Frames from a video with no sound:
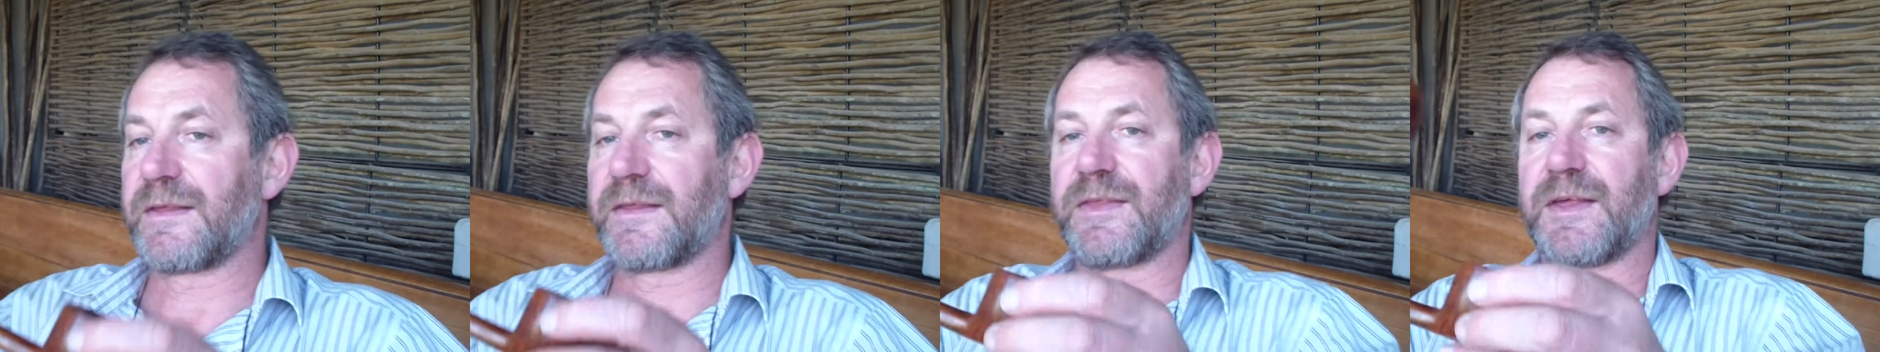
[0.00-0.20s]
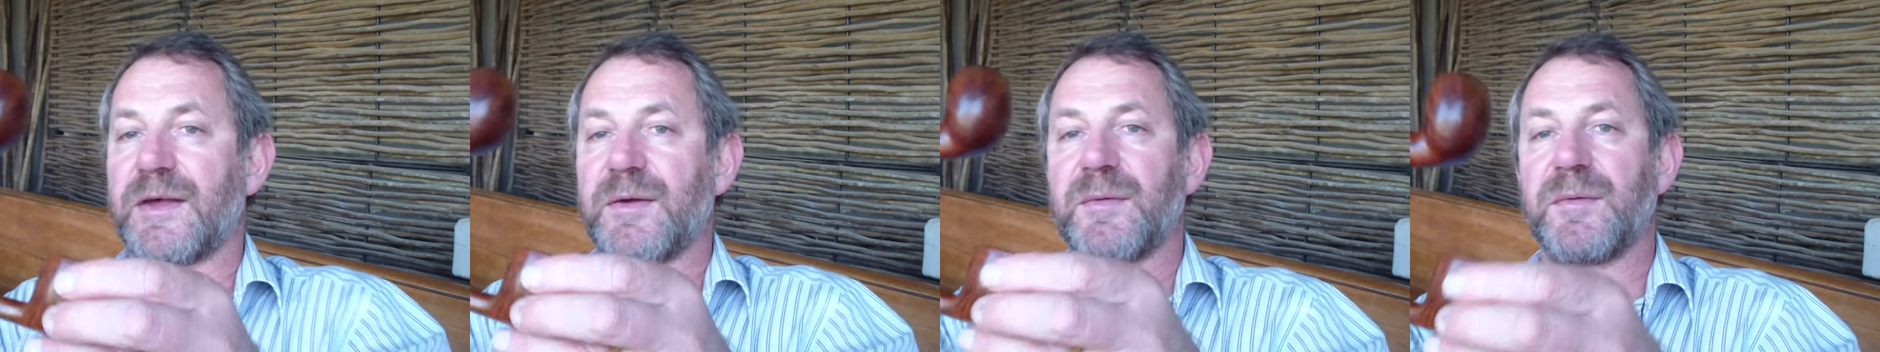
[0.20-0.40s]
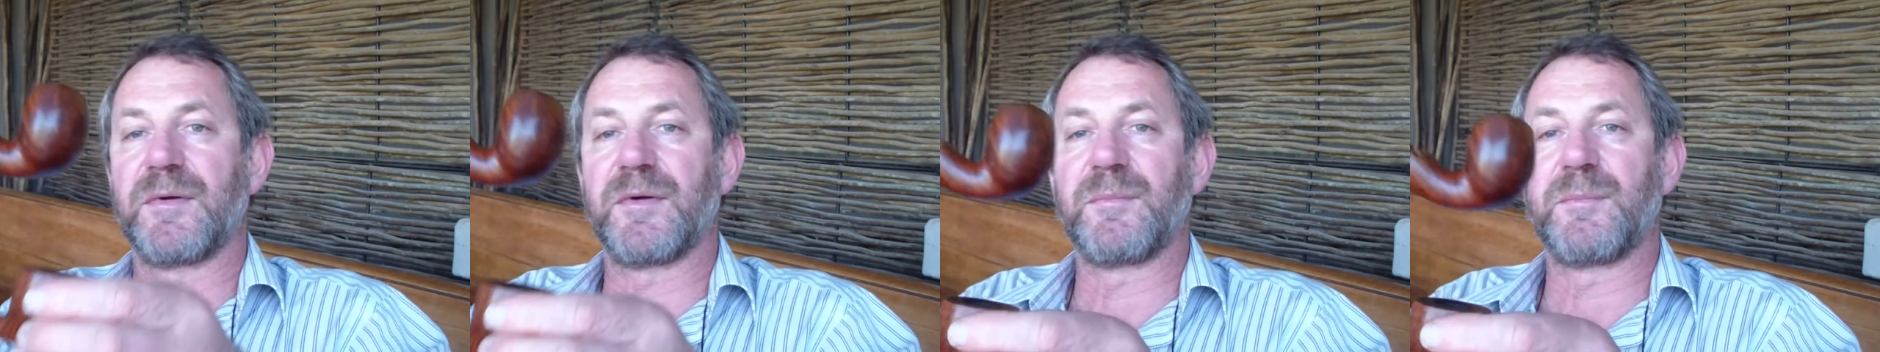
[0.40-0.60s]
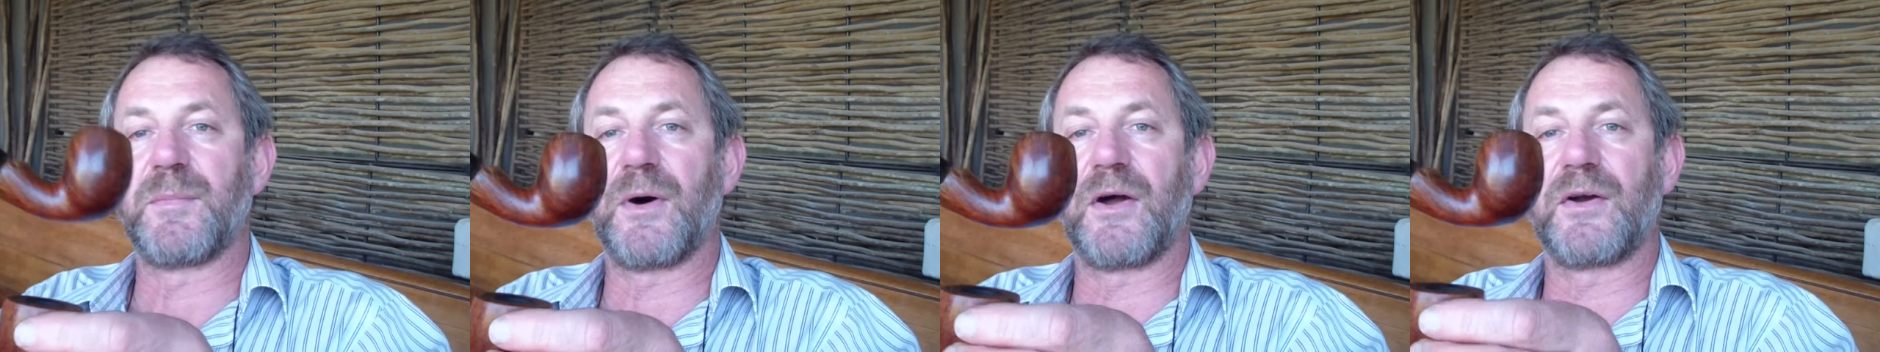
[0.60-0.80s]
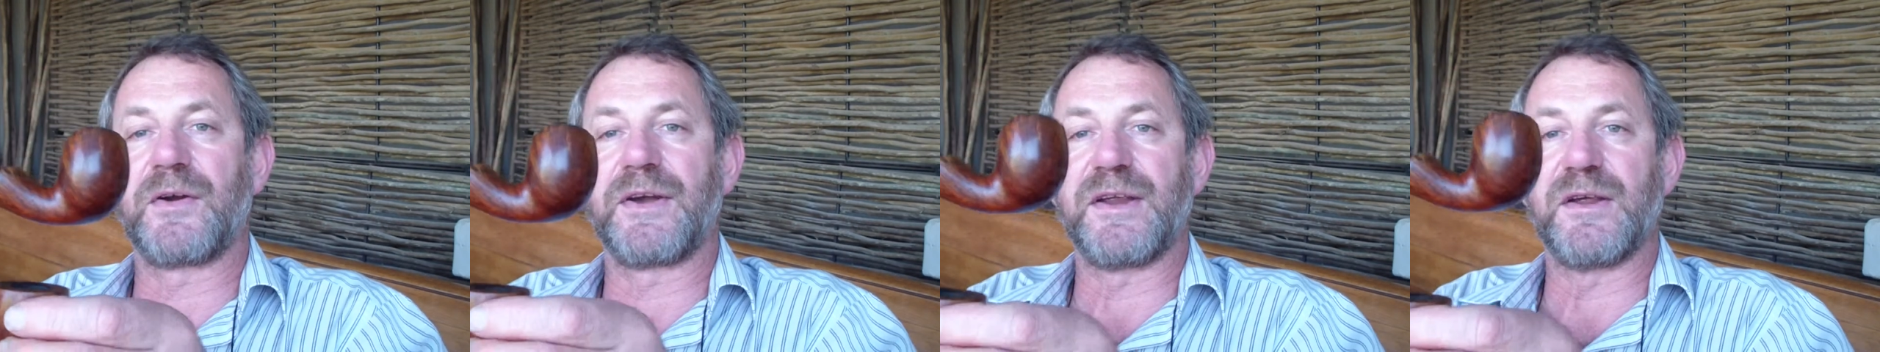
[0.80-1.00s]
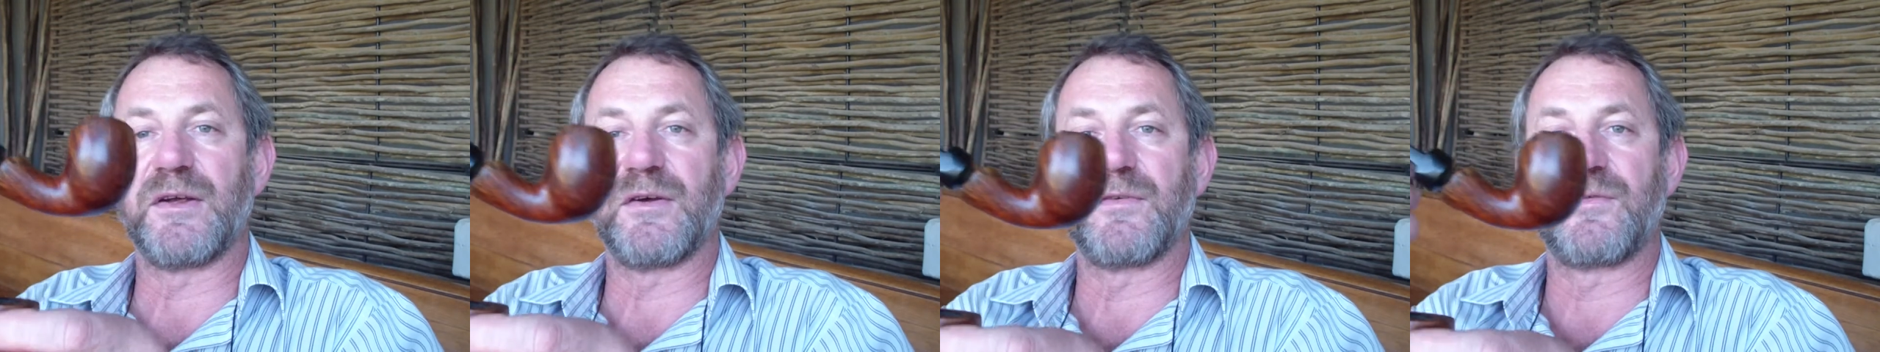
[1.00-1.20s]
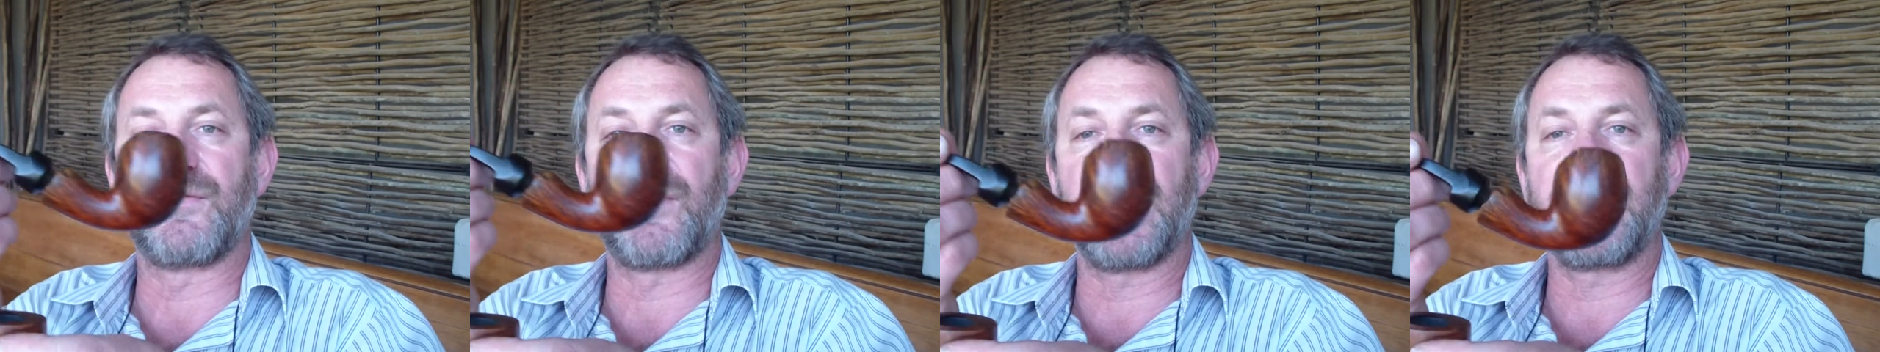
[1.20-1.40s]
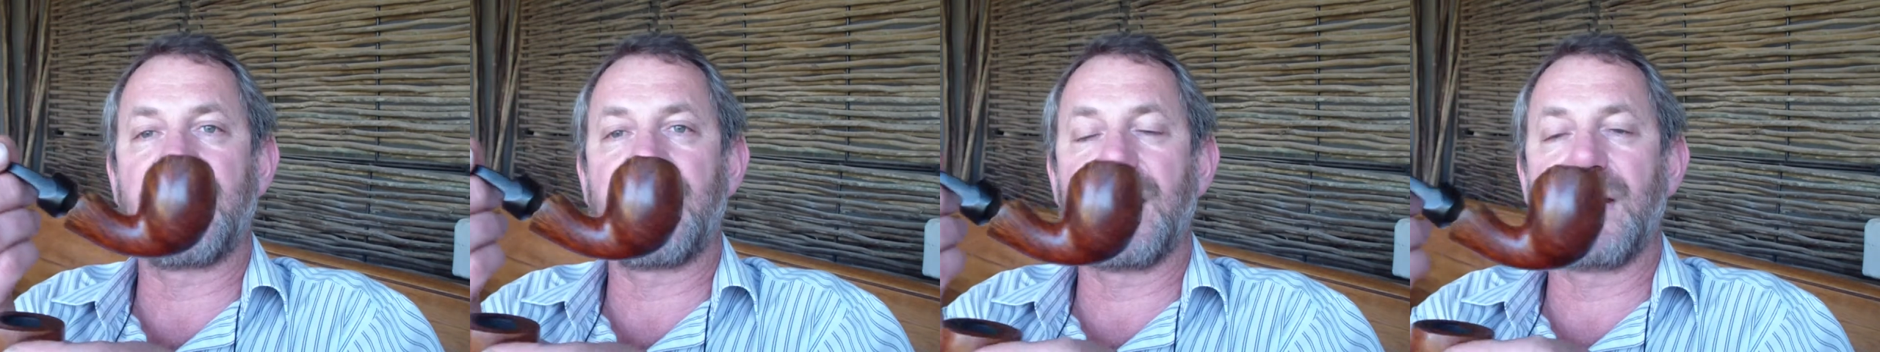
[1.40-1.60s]
the Bari
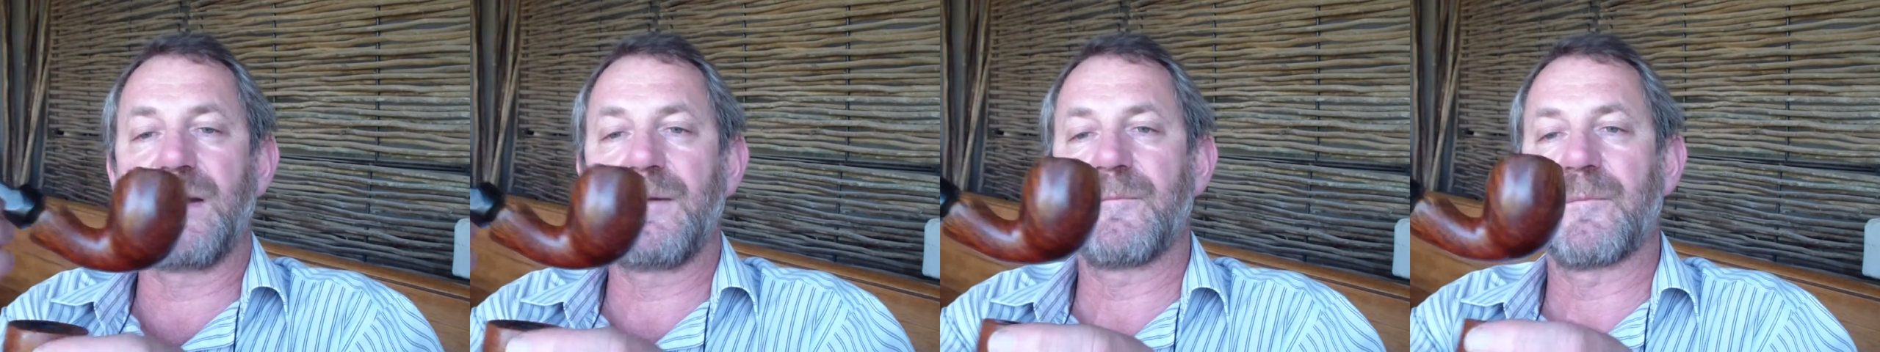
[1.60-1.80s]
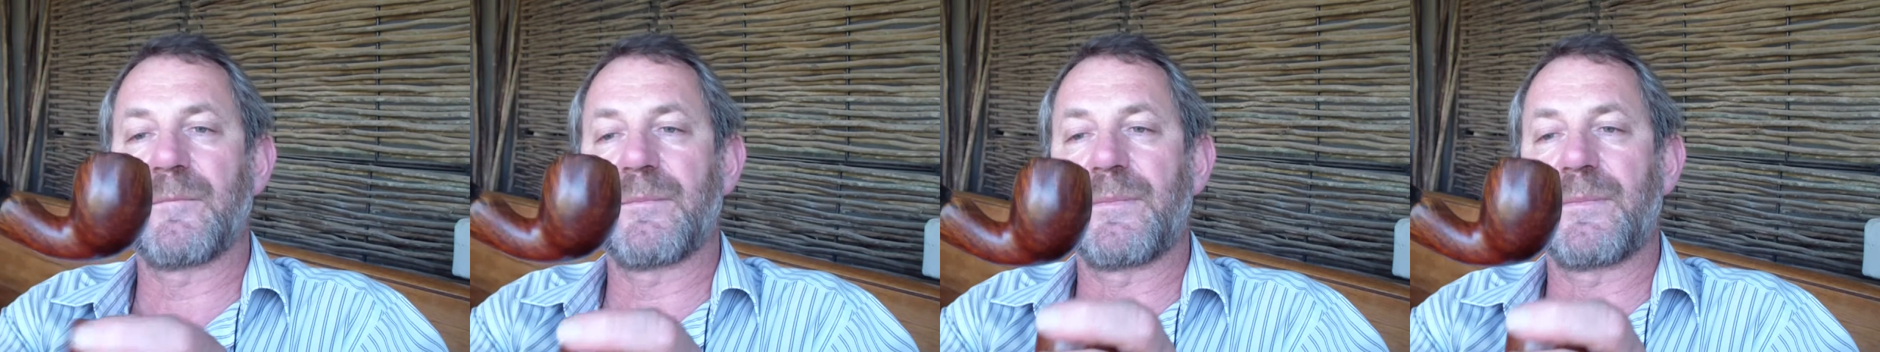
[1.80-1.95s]
Viking